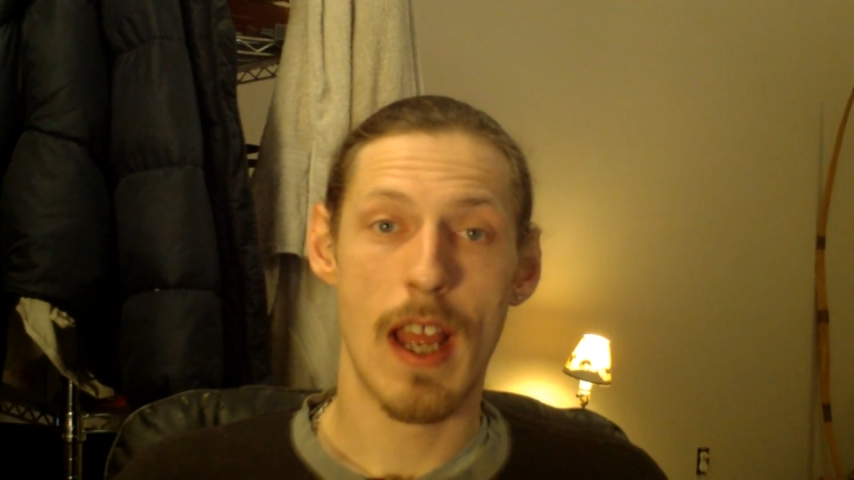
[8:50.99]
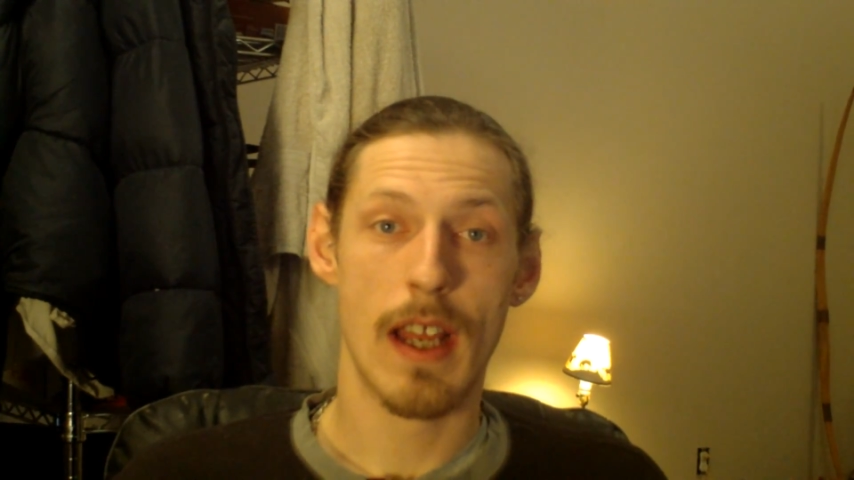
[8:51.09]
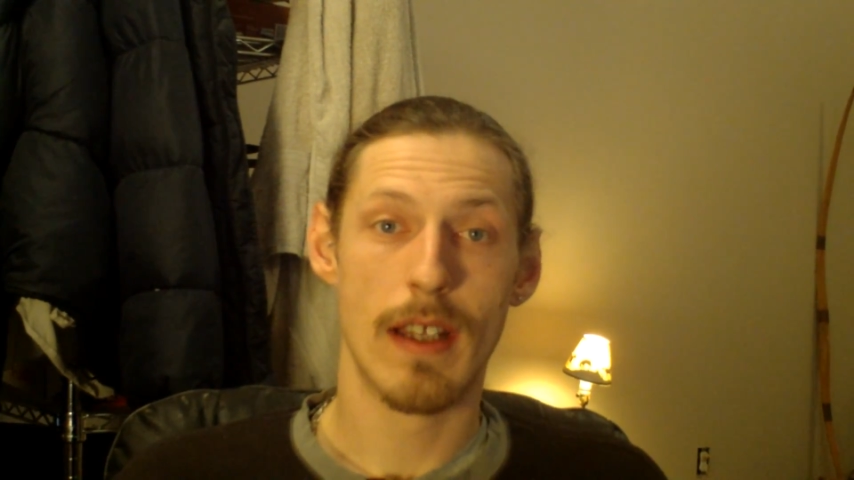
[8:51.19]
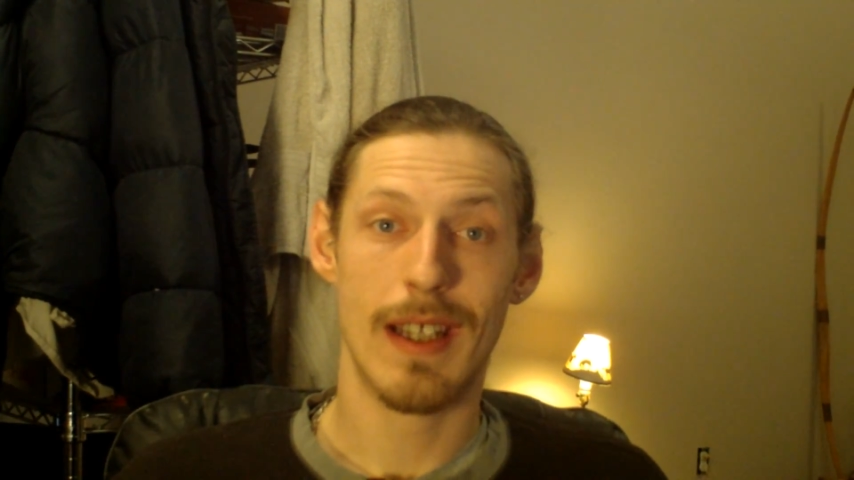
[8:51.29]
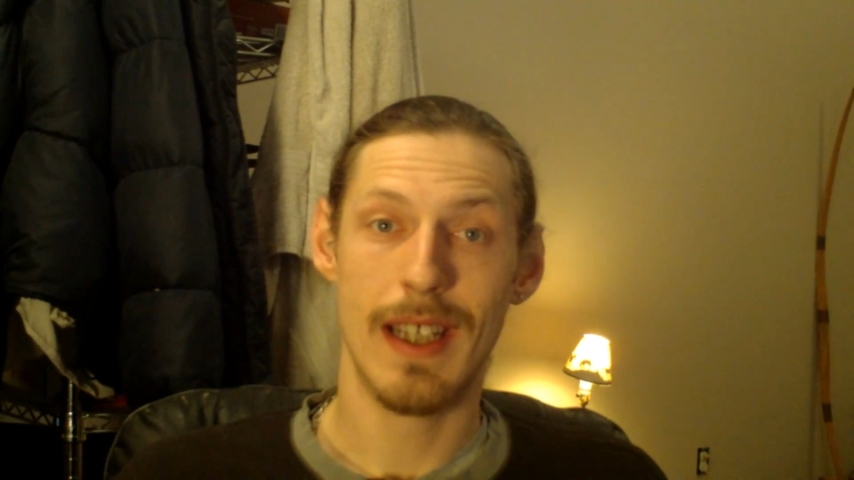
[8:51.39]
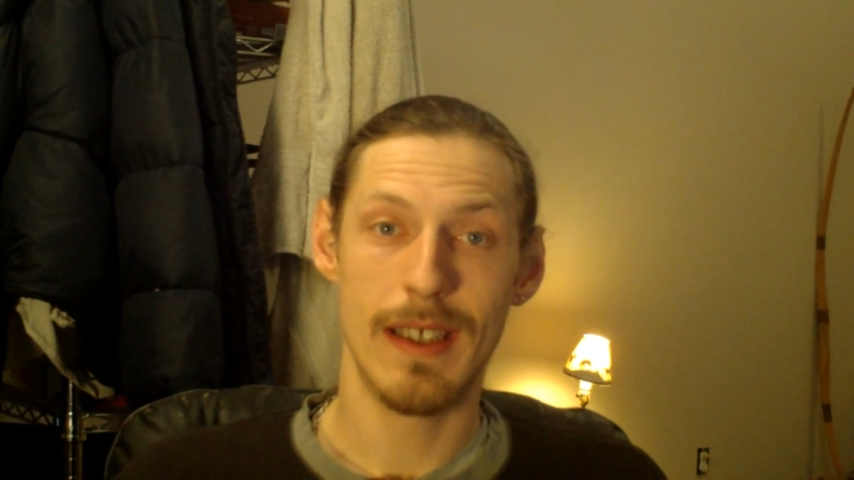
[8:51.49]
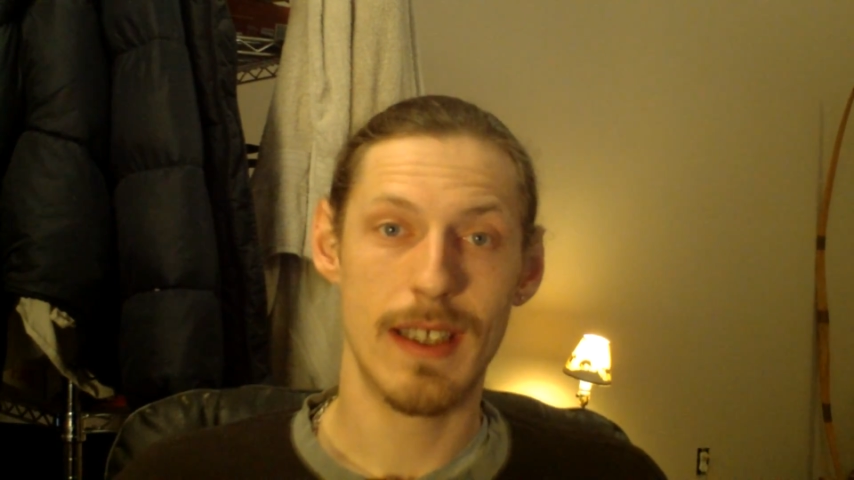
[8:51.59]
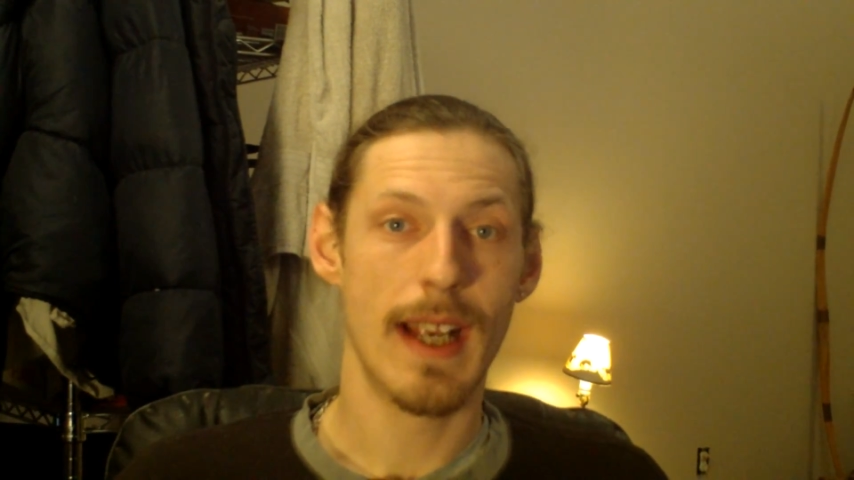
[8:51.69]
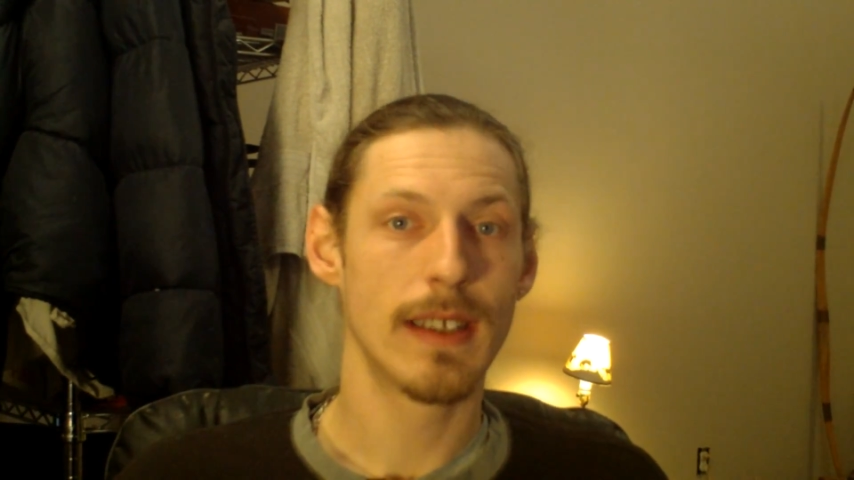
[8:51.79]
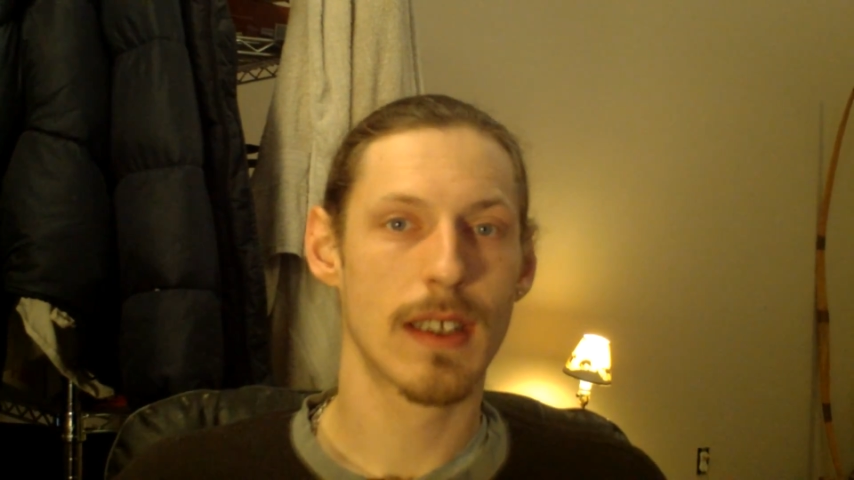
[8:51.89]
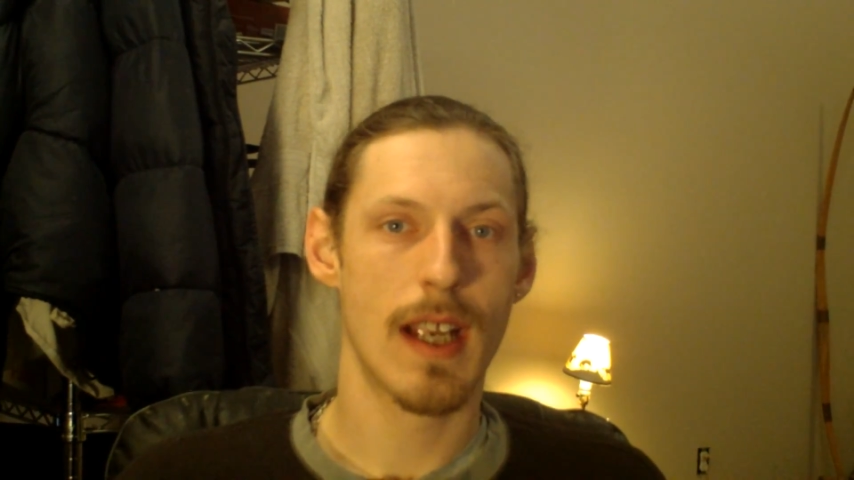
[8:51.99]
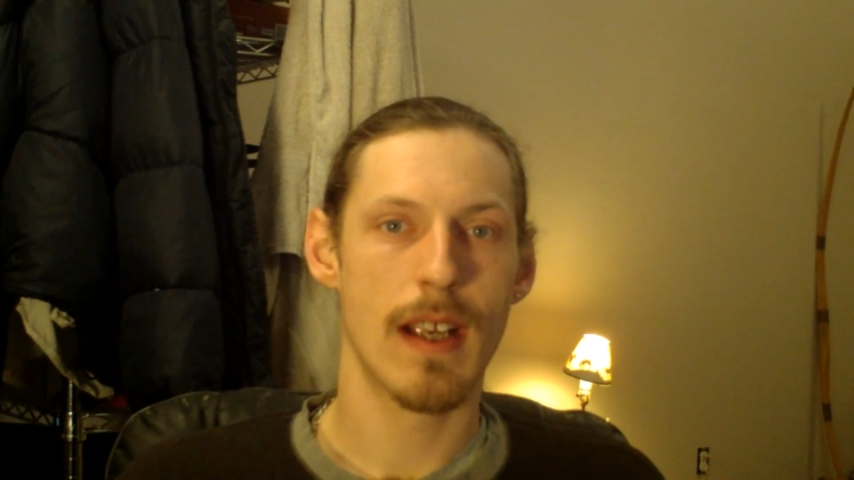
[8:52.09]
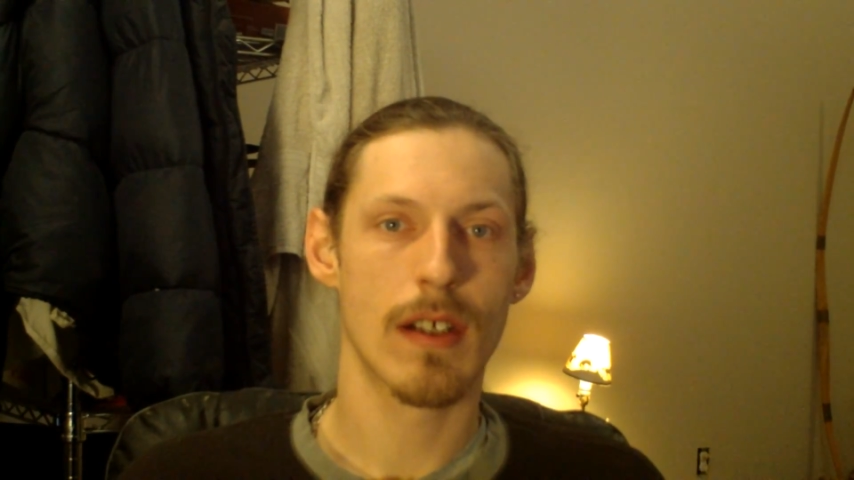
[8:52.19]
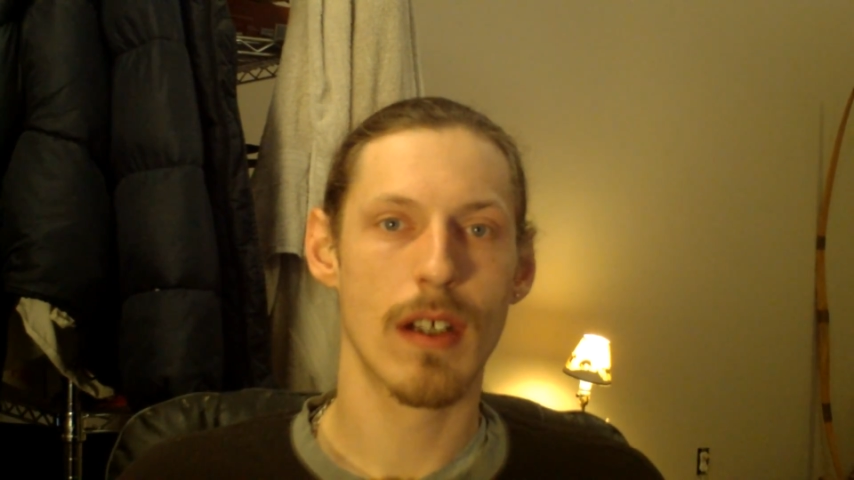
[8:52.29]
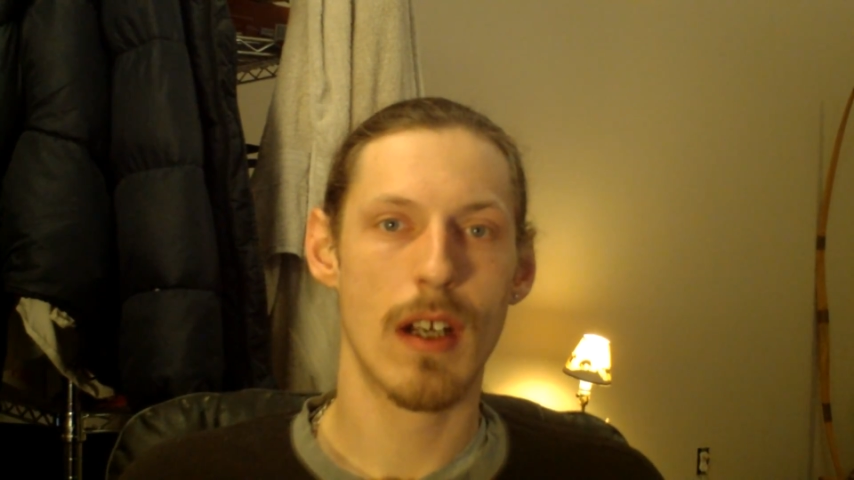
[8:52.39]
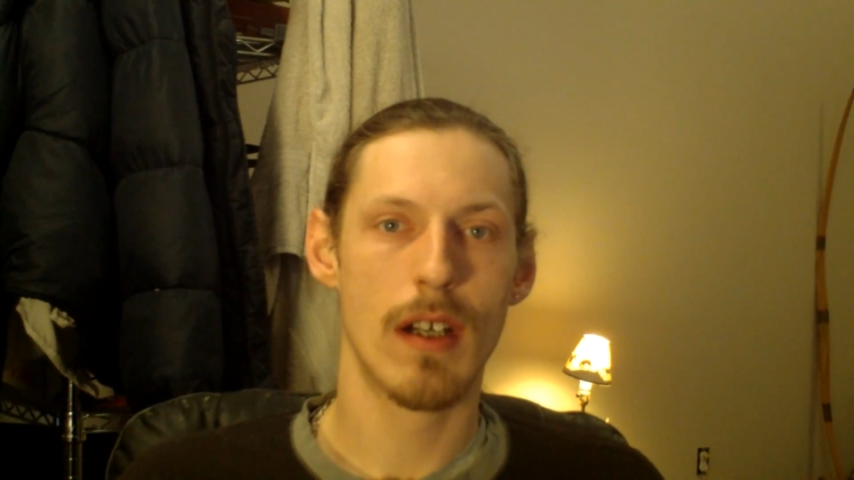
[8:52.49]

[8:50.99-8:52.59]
and it takes care